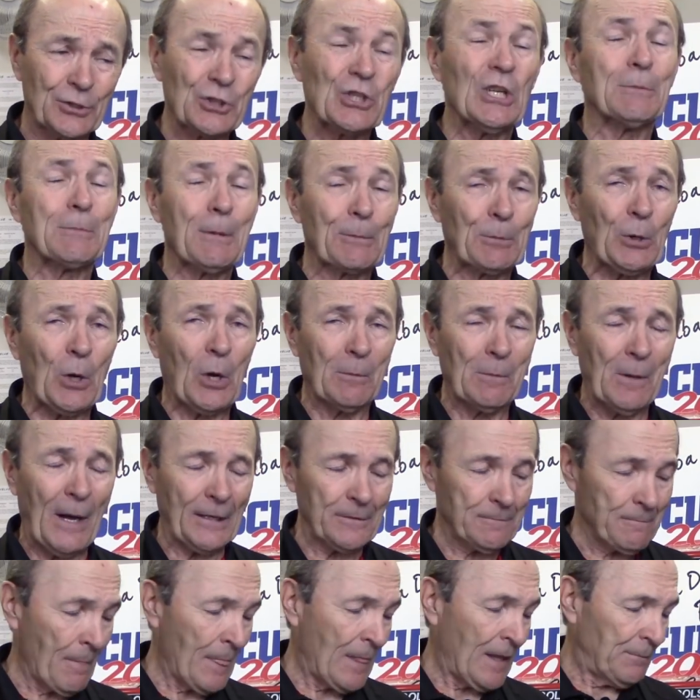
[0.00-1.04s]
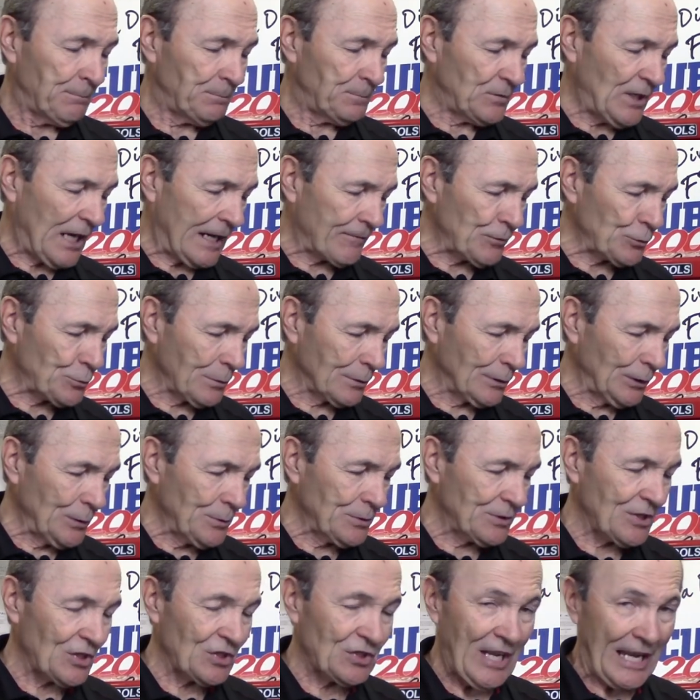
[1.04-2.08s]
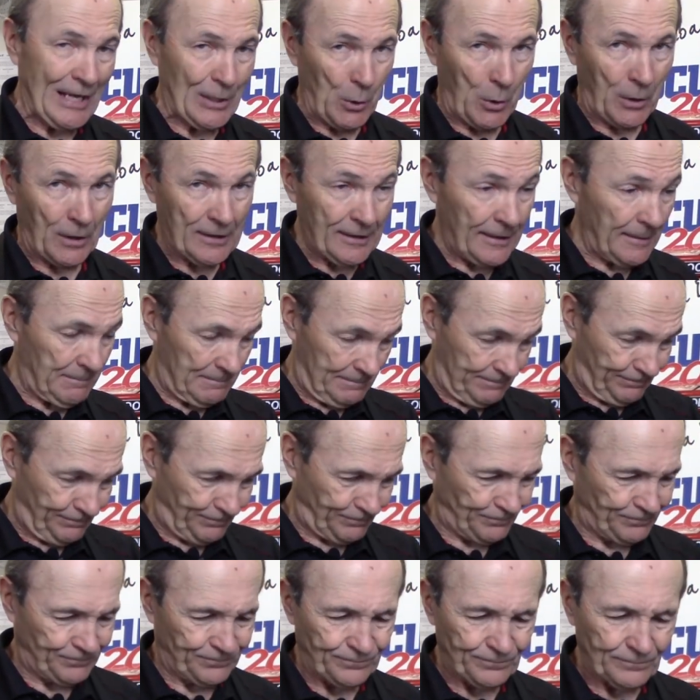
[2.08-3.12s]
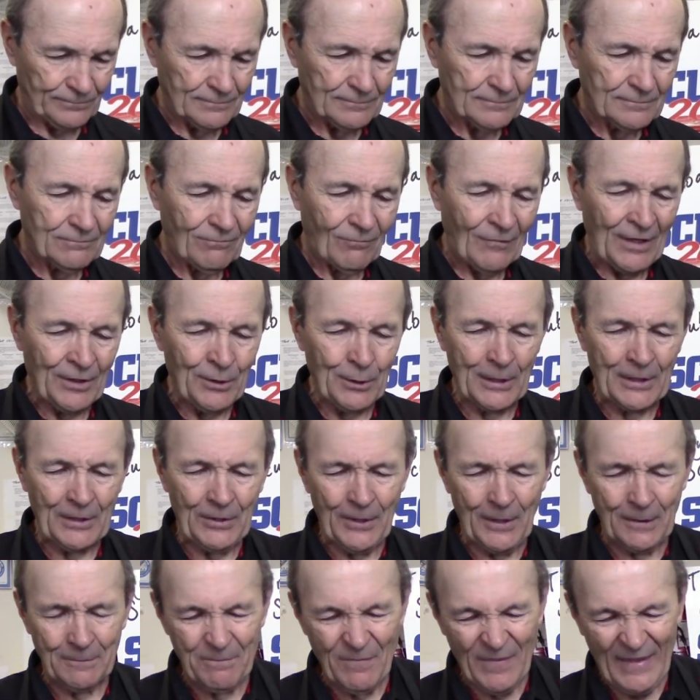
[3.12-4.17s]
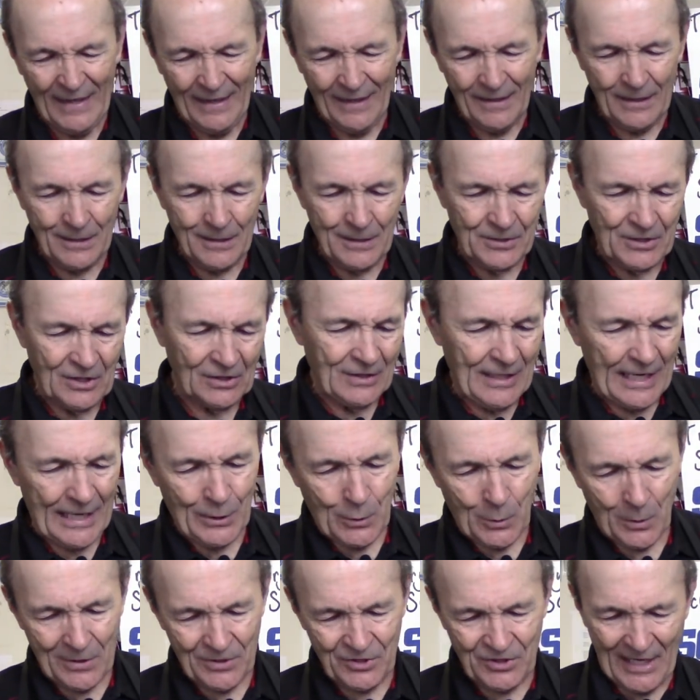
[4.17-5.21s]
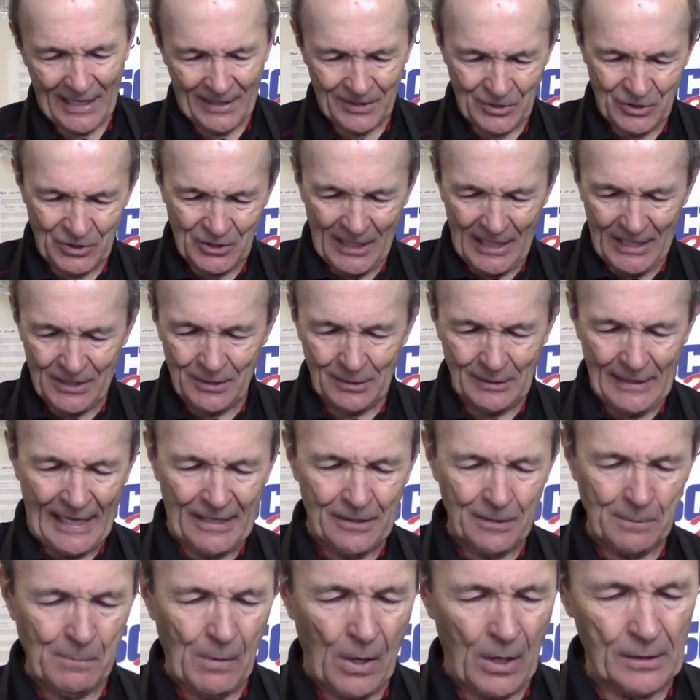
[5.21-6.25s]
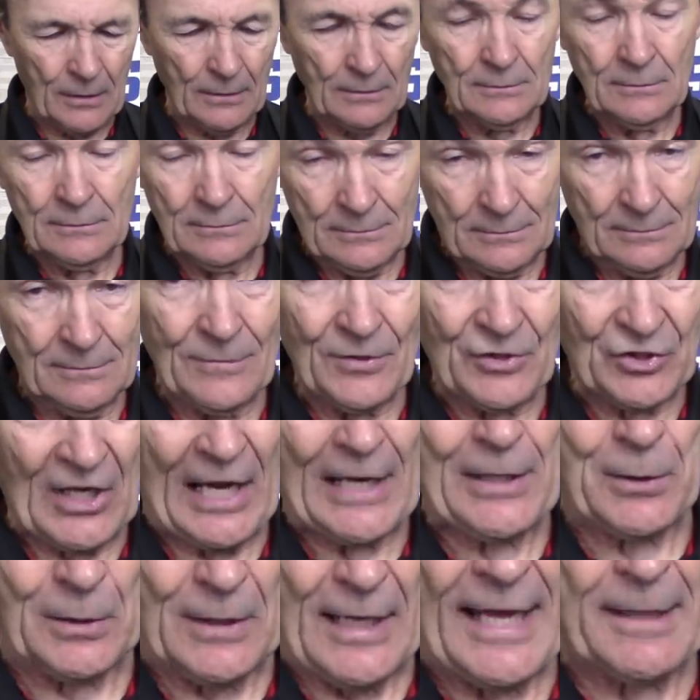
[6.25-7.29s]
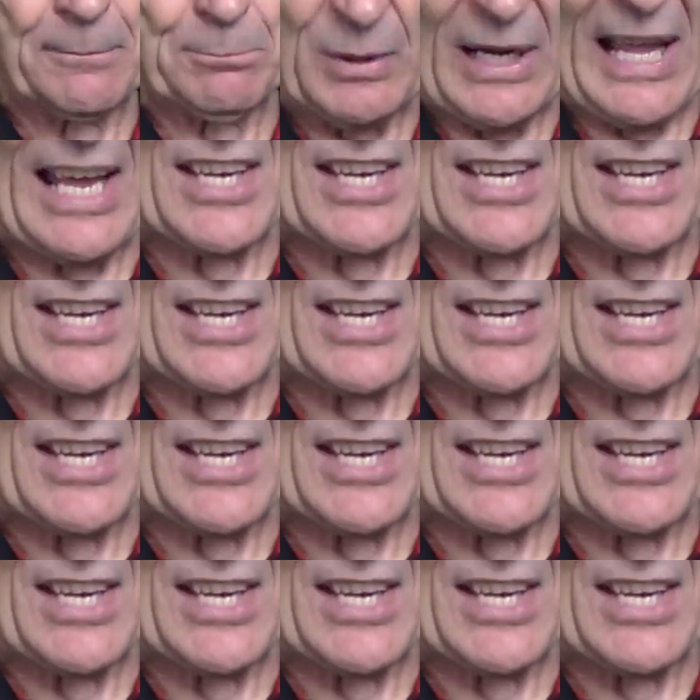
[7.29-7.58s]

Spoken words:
Scuba Pro button, divers would lose this Decor clip. Look at here. Here's a Decor second stage, later model, Cycolac